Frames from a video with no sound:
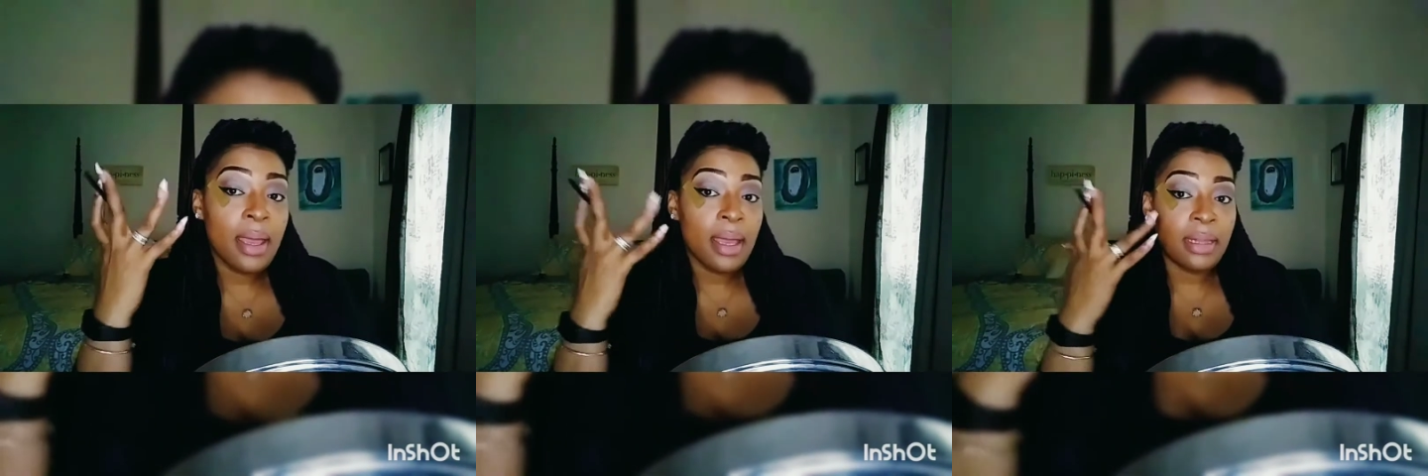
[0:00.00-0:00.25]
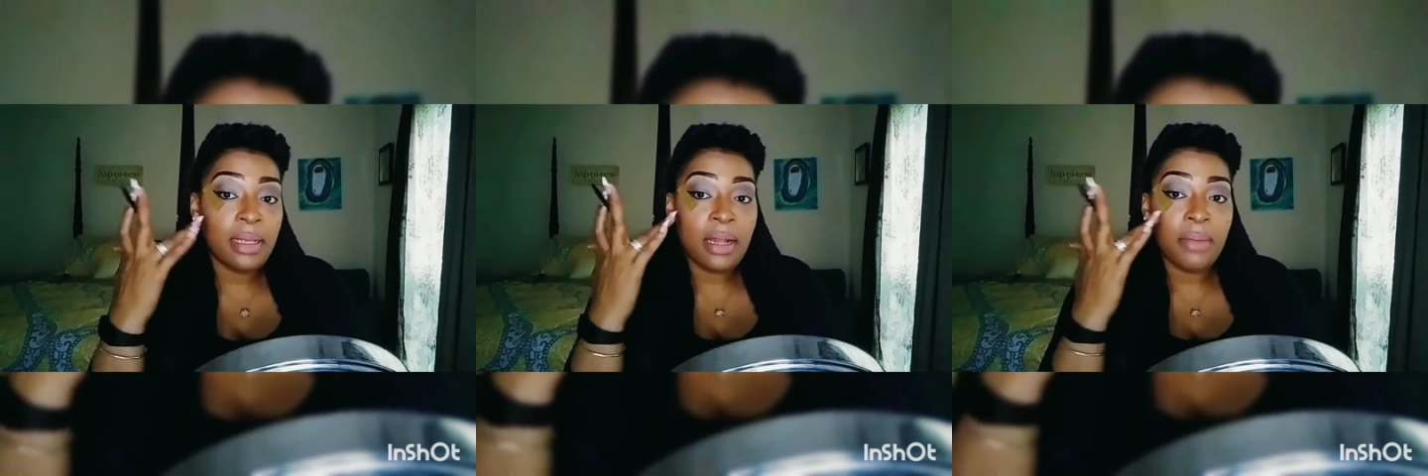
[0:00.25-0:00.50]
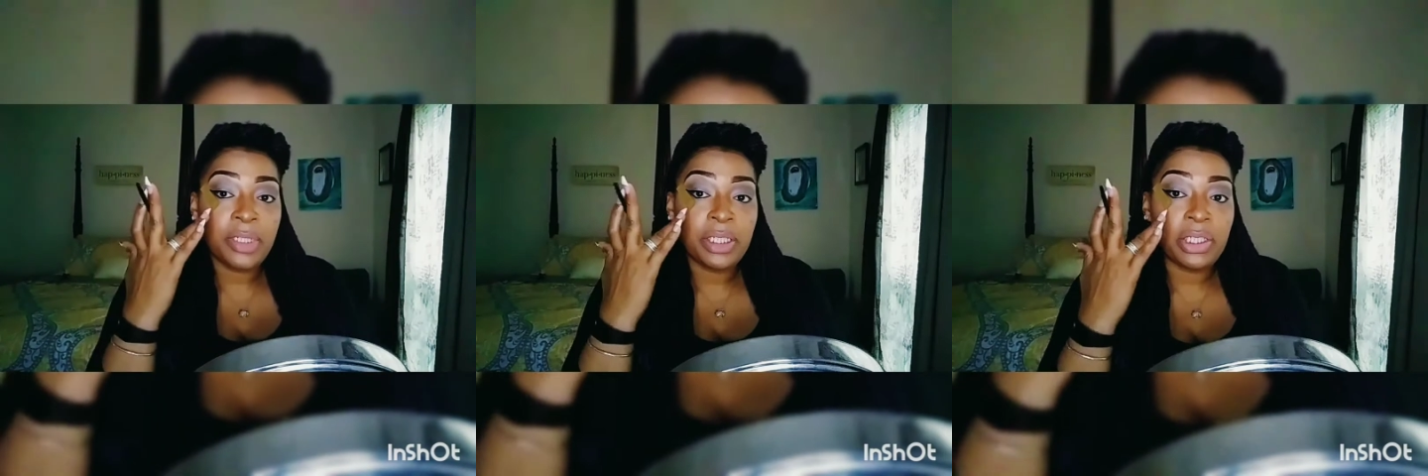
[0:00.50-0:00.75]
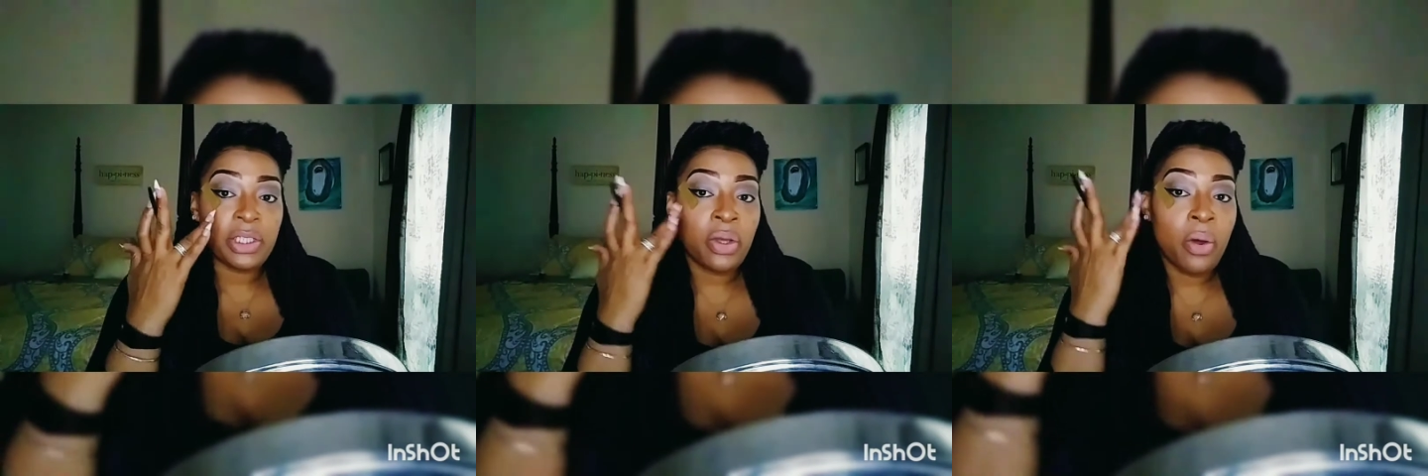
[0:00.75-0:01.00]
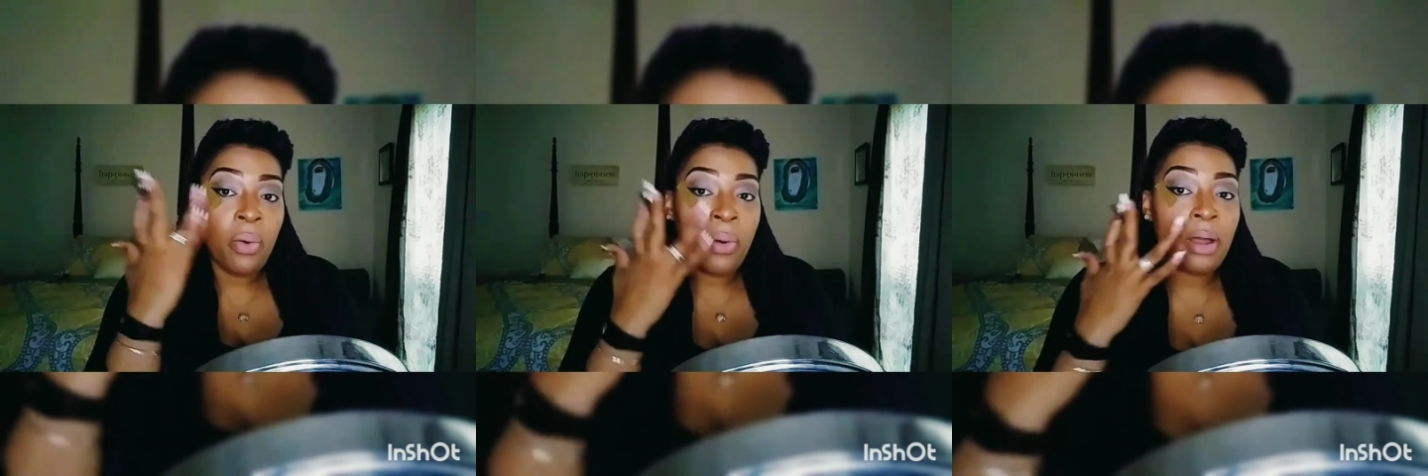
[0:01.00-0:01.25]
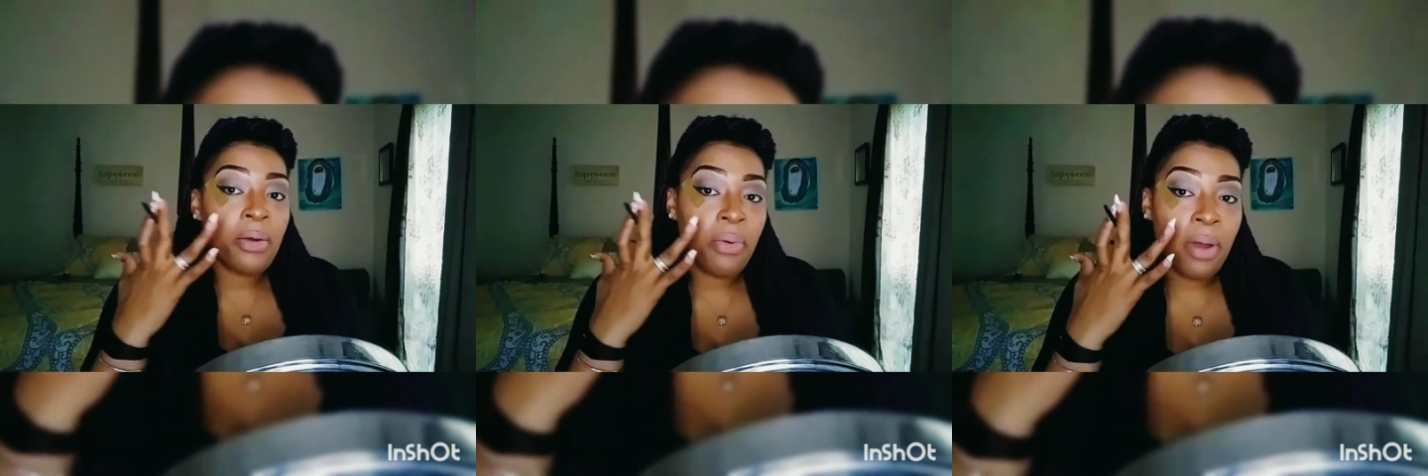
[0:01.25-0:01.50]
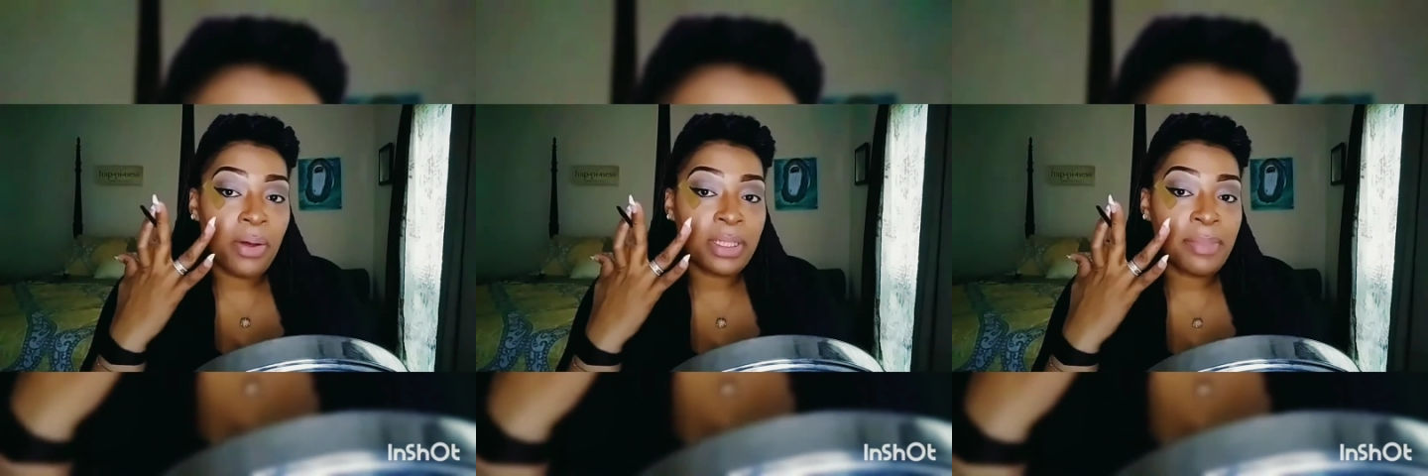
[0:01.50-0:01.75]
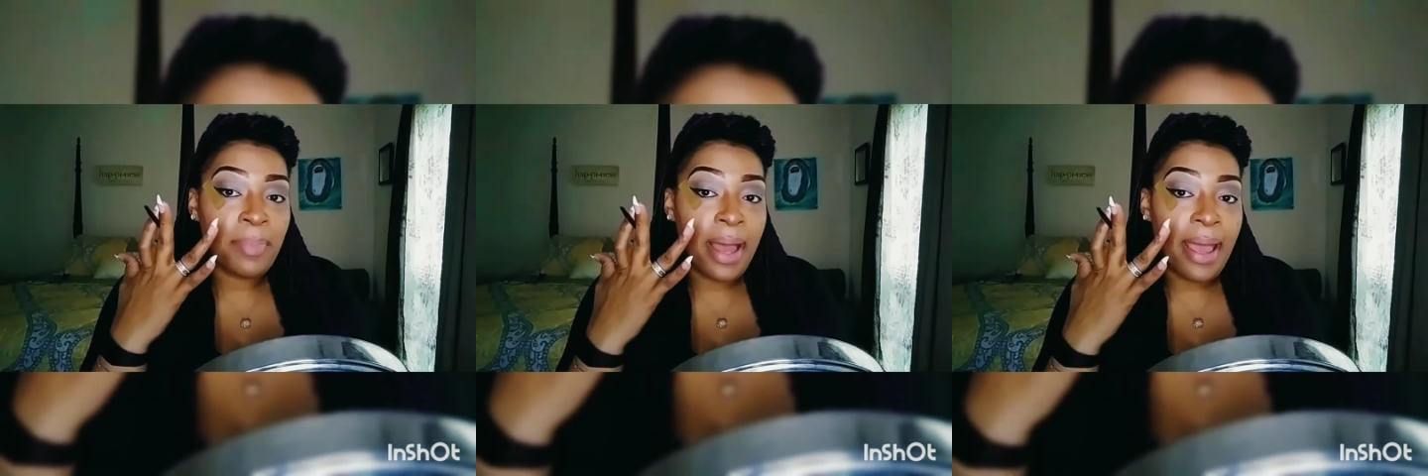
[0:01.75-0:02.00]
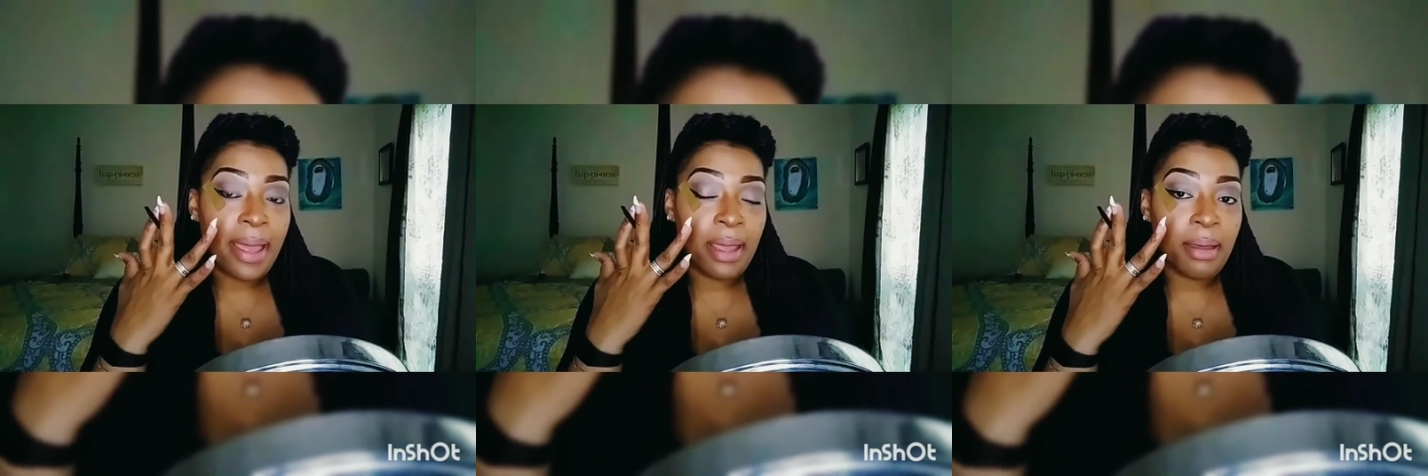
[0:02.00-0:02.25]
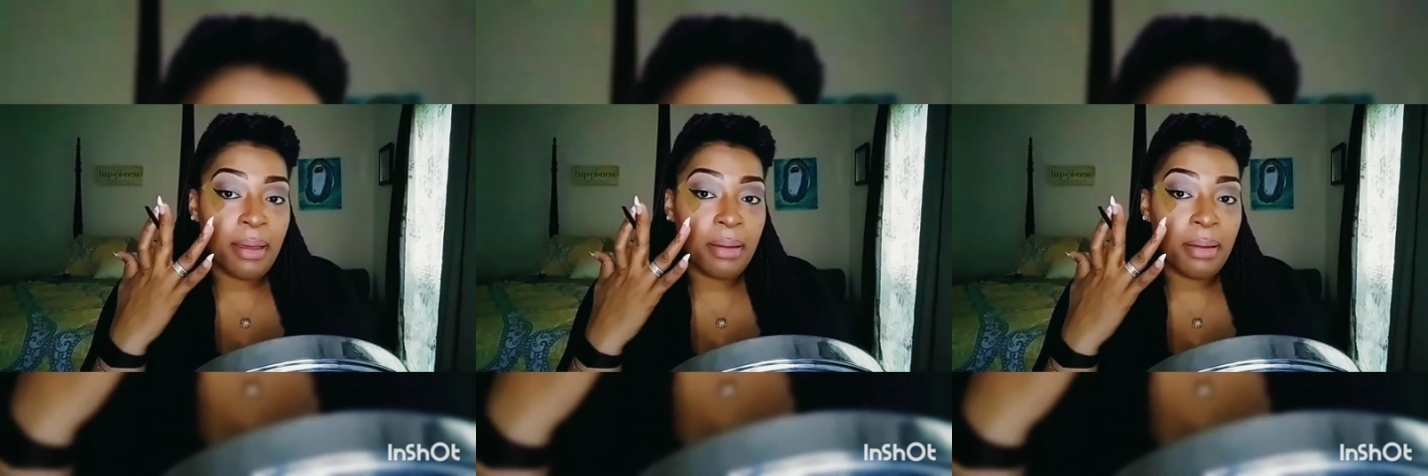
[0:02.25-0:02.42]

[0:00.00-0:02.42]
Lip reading: And then I'm gonna just go across my